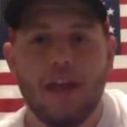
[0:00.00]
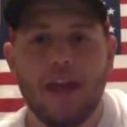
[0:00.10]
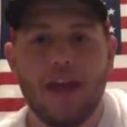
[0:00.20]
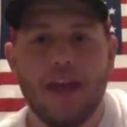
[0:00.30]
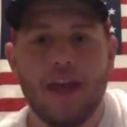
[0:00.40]

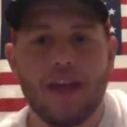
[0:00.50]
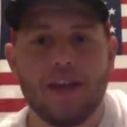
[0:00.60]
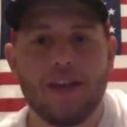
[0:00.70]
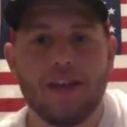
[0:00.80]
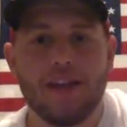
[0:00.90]

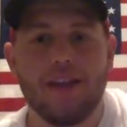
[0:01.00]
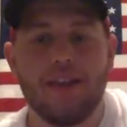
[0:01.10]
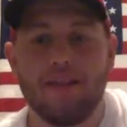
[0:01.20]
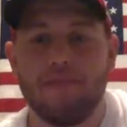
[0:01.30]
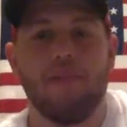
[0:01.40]
And
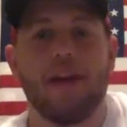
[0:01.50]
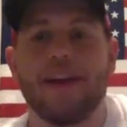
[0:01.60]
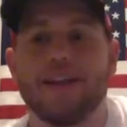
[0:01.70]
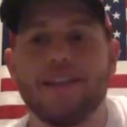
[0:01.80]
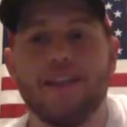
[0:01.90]
like I
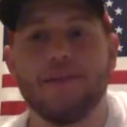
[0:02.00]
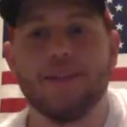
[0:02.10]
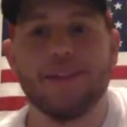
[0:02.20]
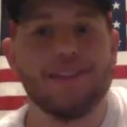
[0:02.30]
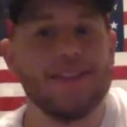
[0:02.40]
said, that was
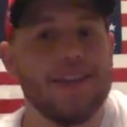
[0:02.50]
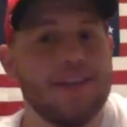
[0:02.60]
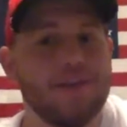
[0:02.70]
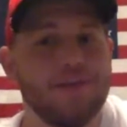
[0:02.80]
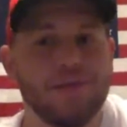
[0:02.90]
against the
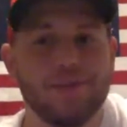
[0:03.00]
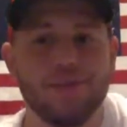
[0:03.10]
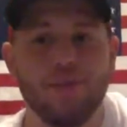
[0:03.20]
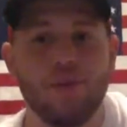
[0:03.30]
Eagles,